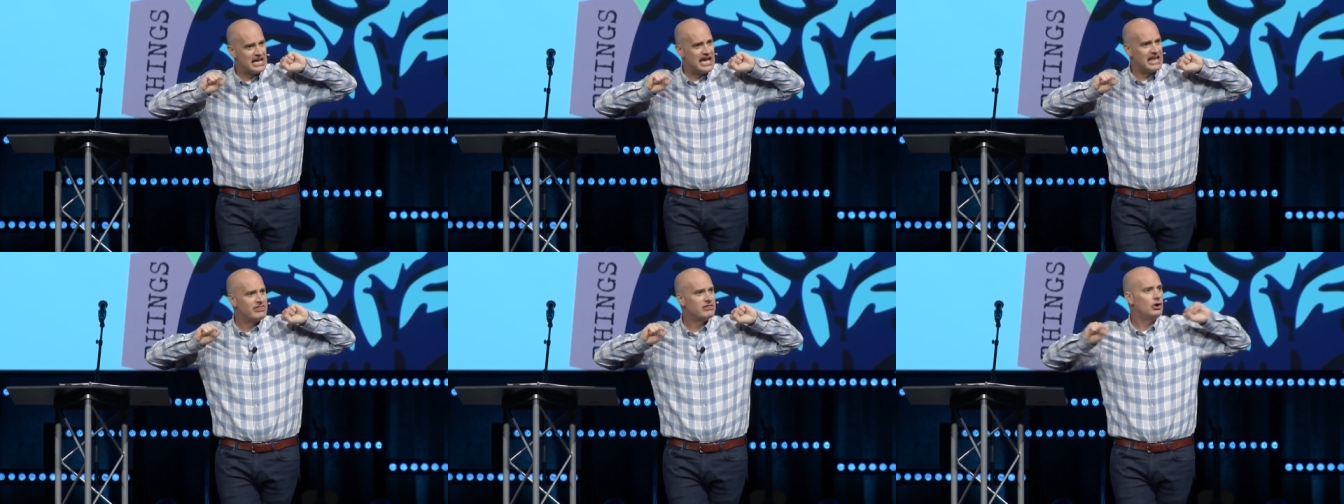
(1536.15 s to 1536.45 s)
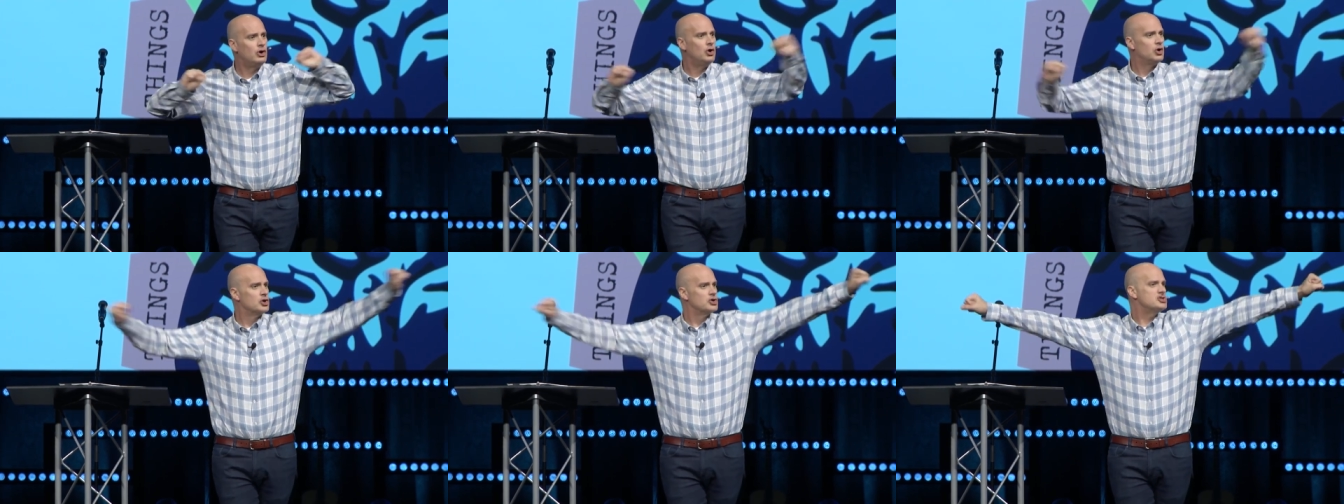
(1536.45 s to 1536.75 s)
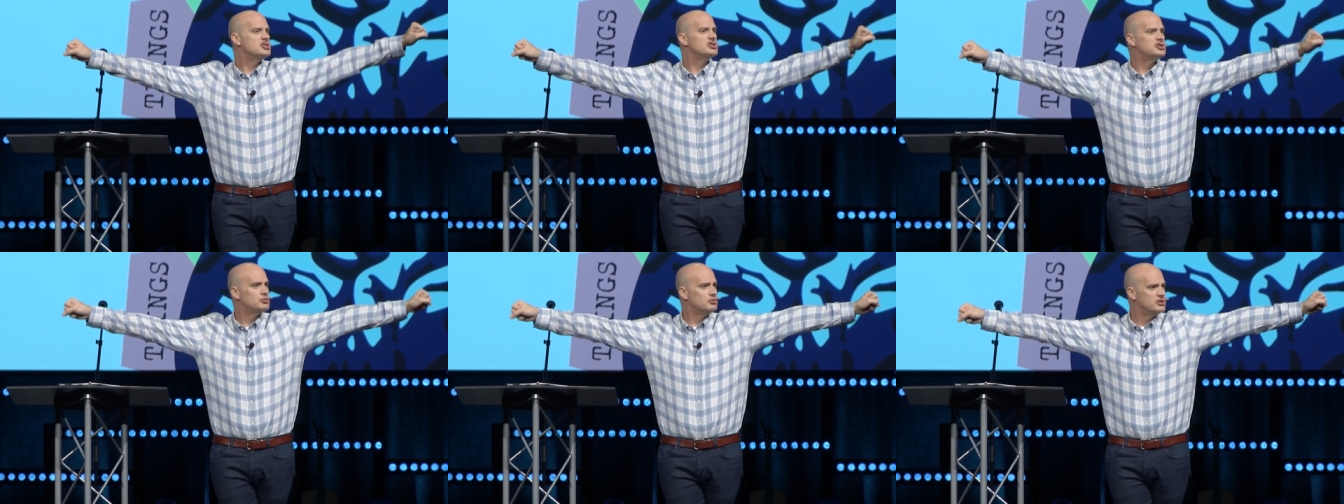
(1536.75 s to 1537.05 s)
and the
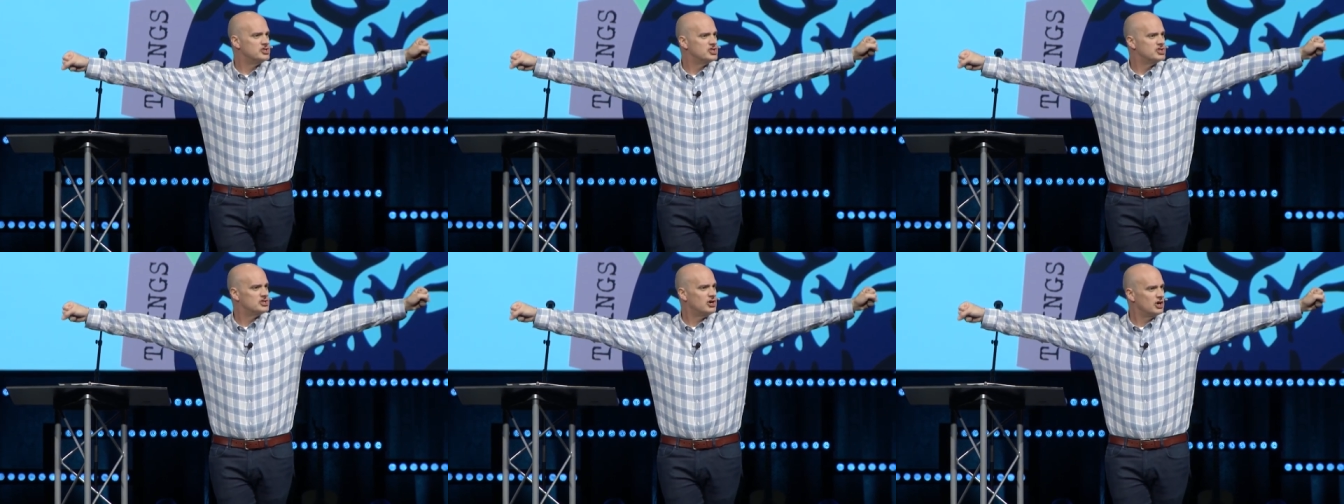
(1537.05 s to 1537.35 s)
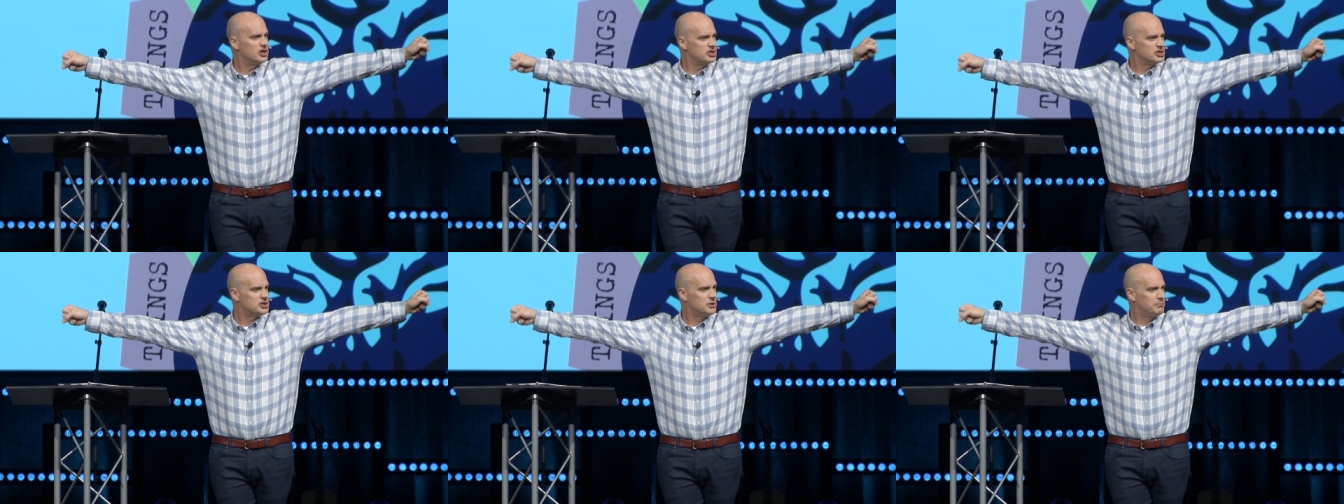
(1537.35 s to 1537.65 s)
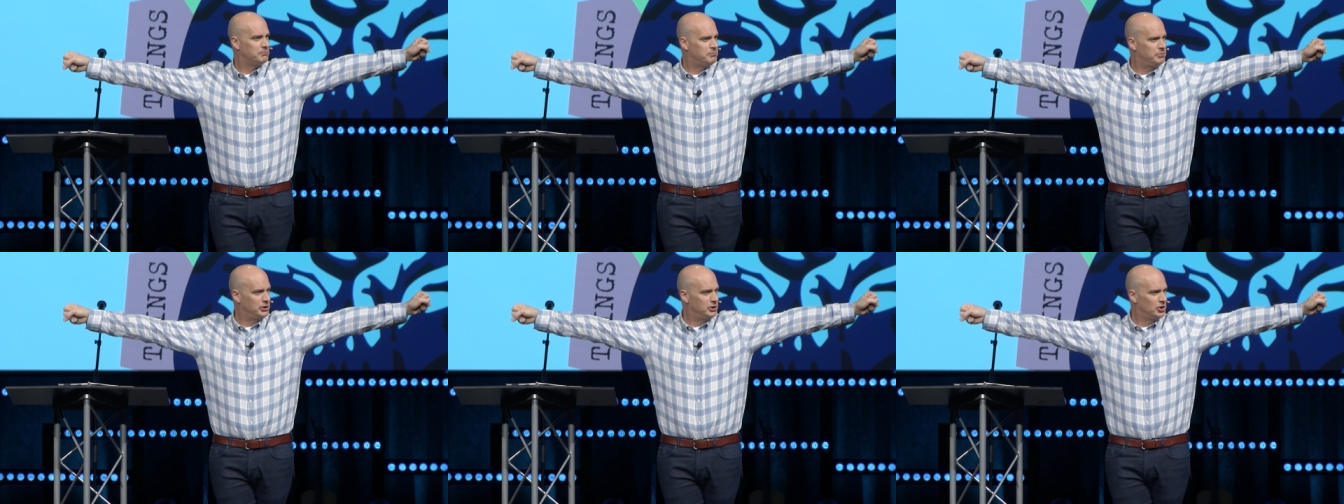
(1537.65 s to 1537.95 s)
horses would start to
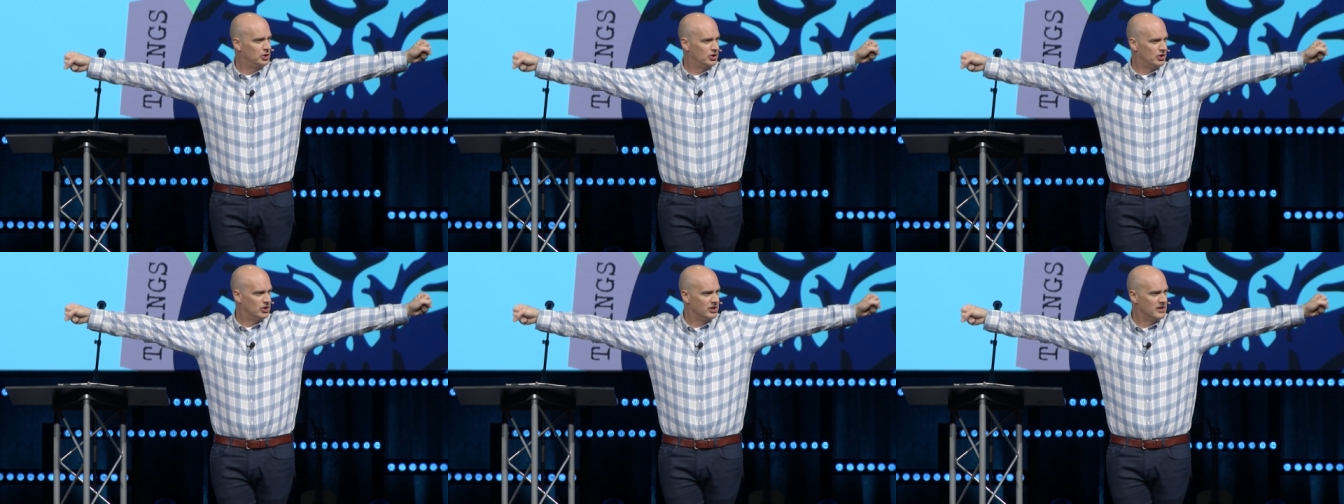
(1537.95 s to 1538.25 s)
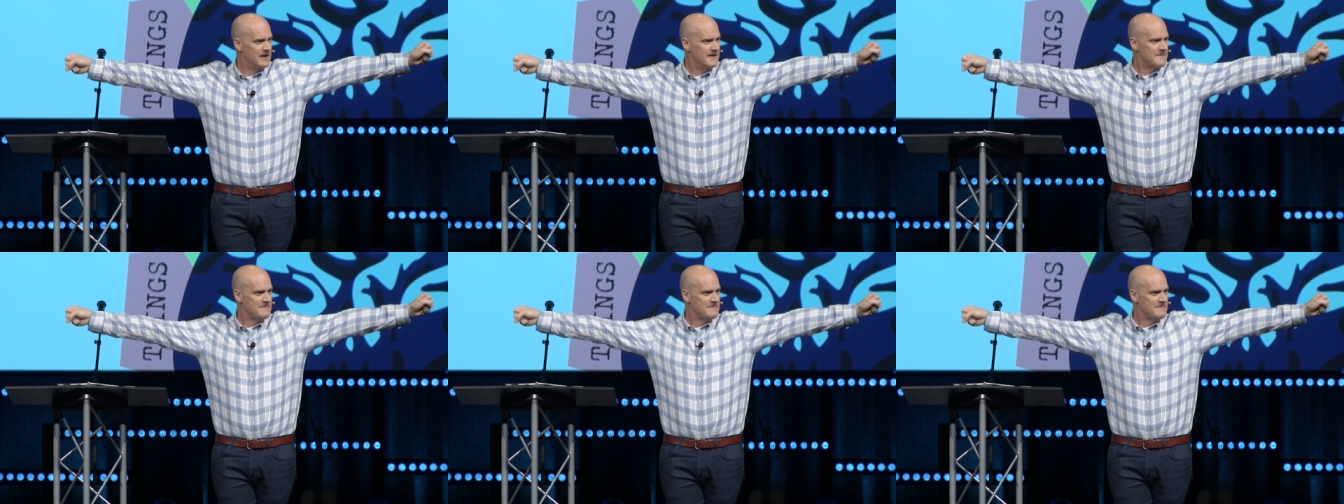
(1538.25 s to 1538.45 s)
pull